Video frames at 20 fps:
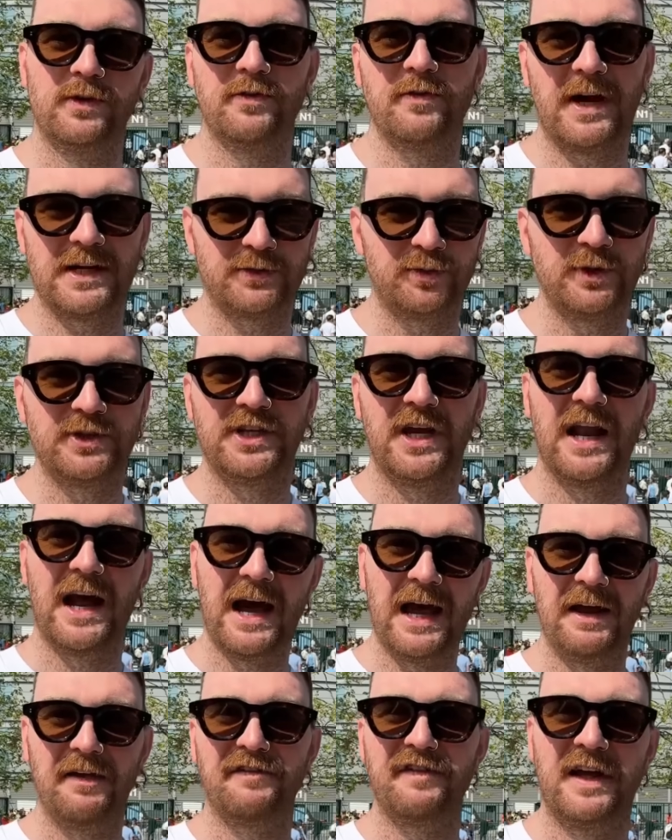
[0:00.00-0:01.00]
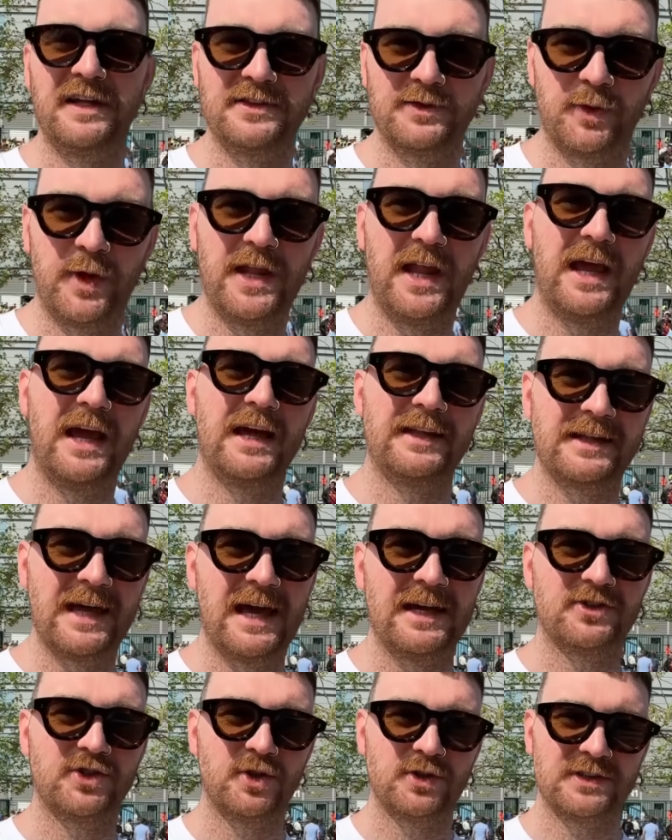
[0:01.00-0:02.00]
The rest was United fans when they had
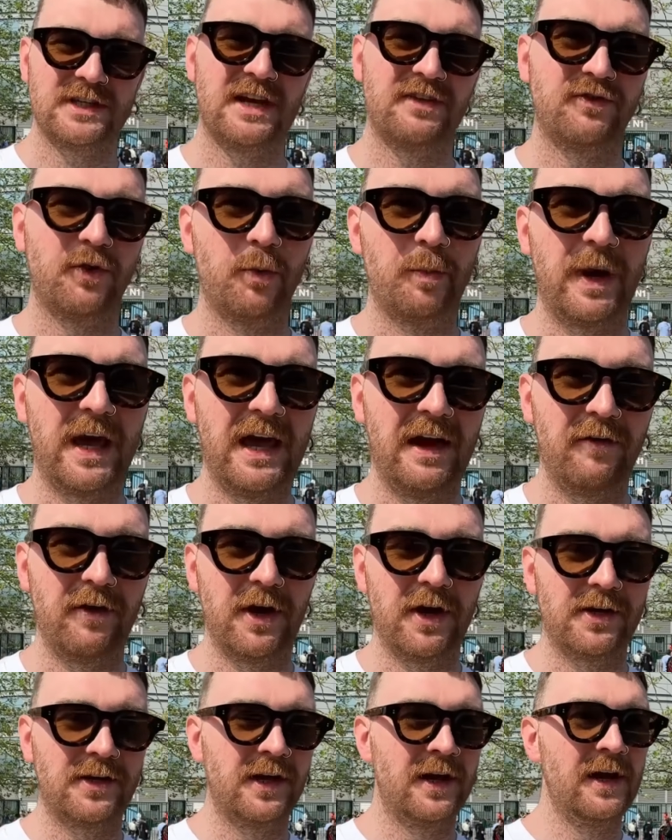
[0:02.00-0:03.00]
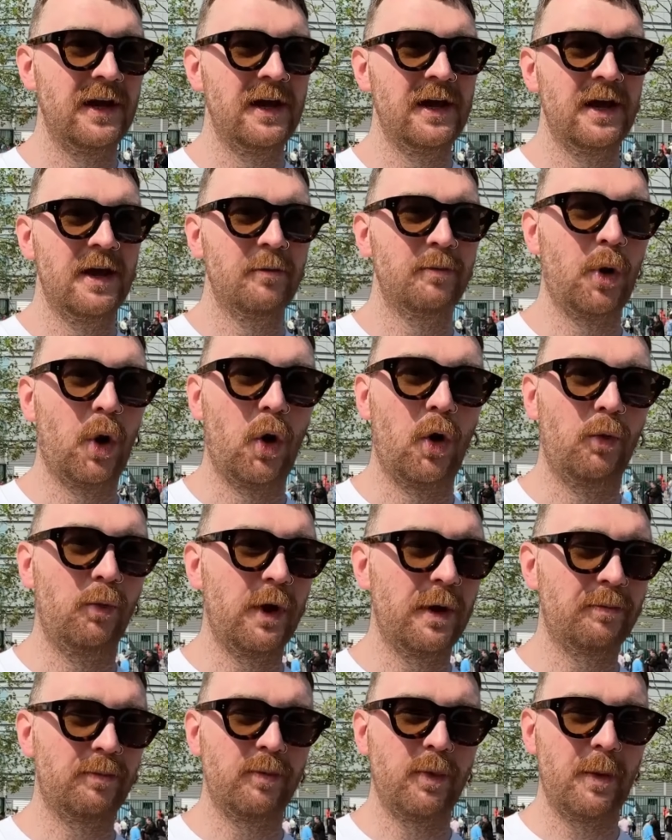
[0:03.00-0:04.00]
their successful period. But
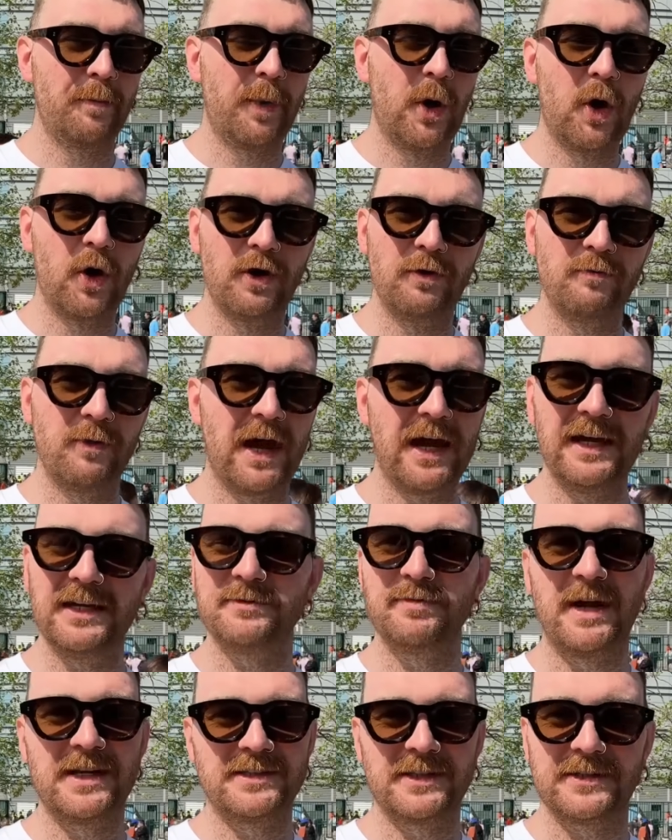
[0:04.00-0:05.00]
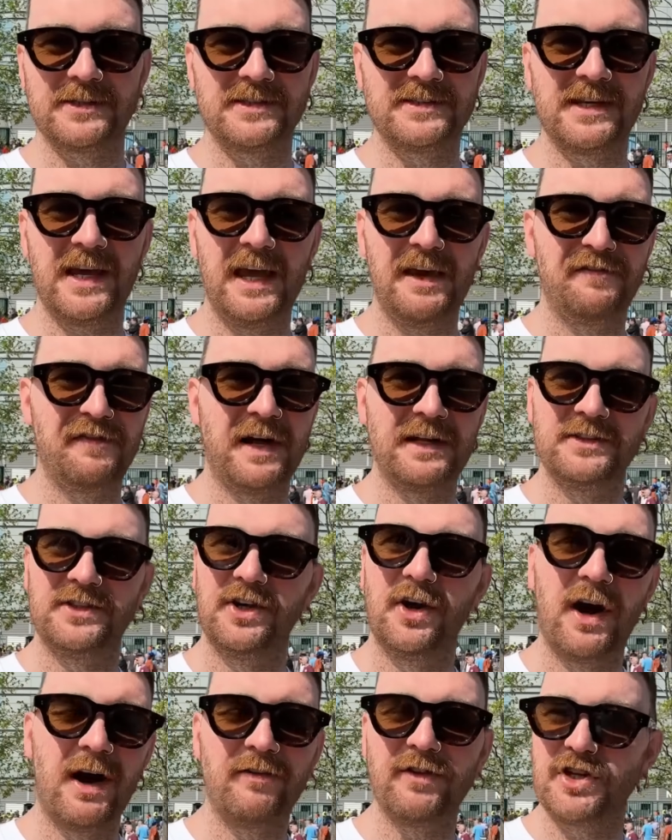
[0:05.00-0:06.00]
we're born and raised Manchester City fans. You
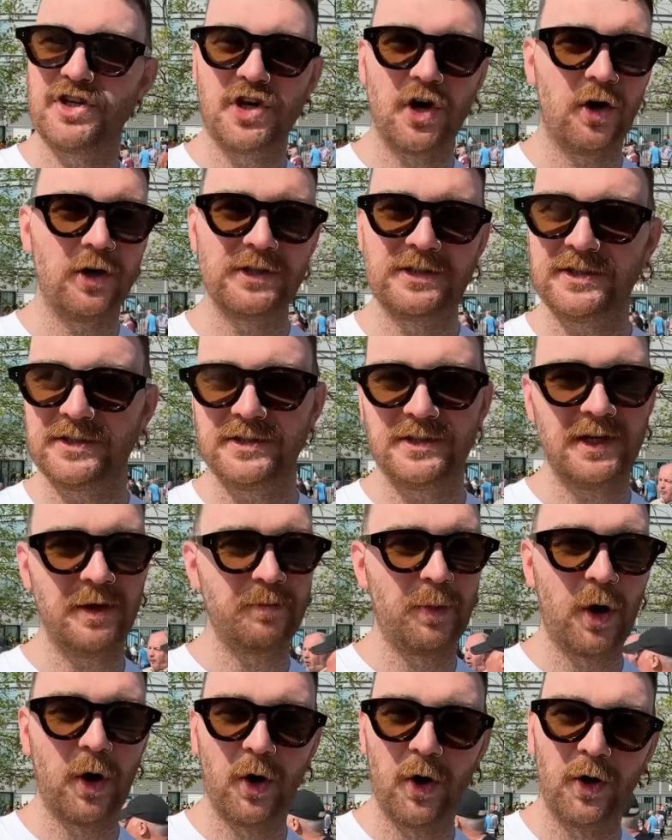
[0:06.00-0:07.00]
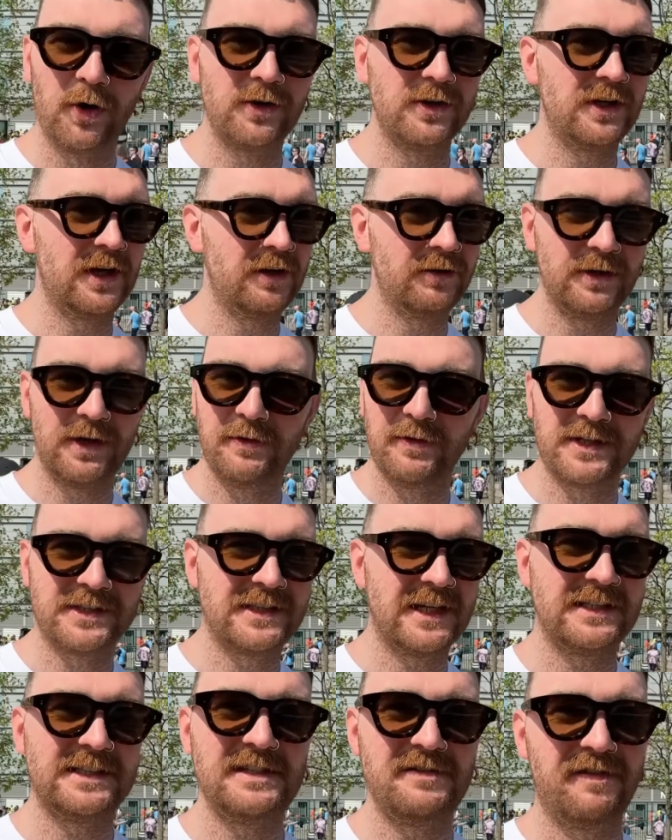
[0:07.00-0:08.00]
don't have a choice. You're born, you're a
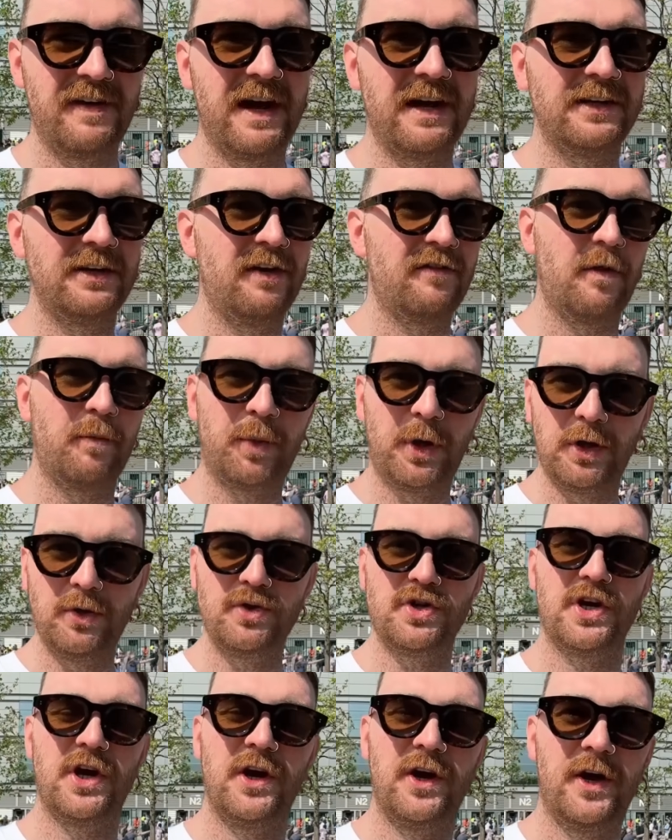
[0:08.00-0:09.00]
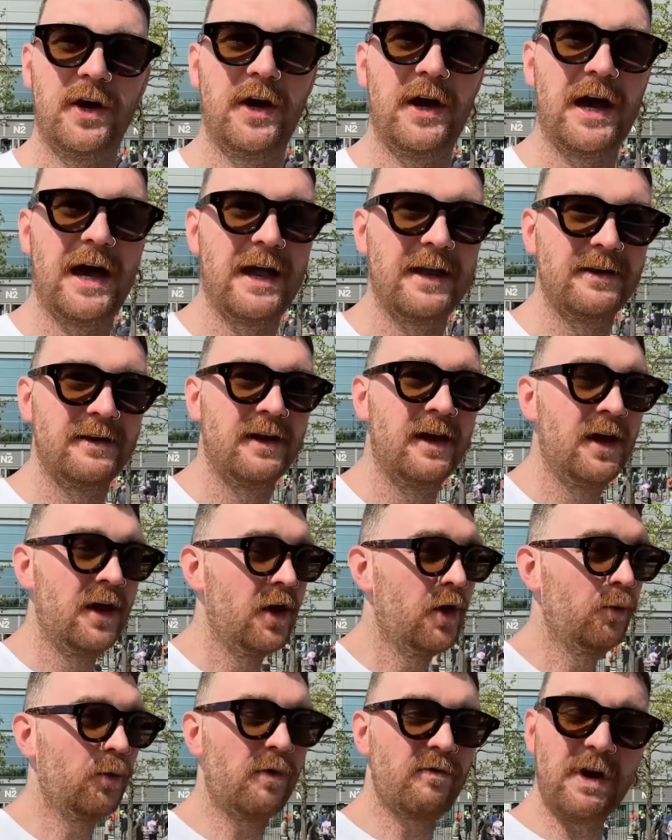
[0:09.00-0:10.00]
City fan, you have a blue shirt, and
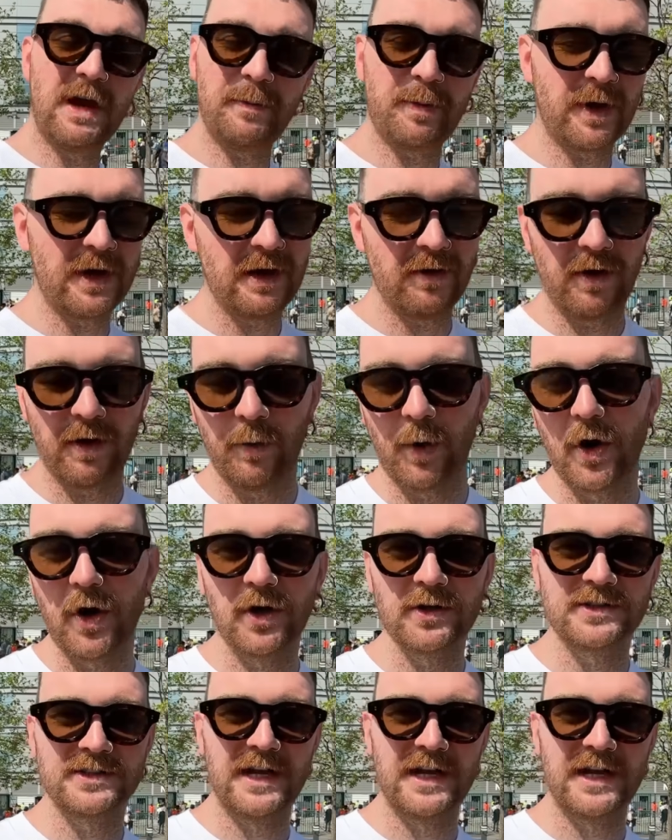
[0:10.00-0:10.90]
we're reaping the rewards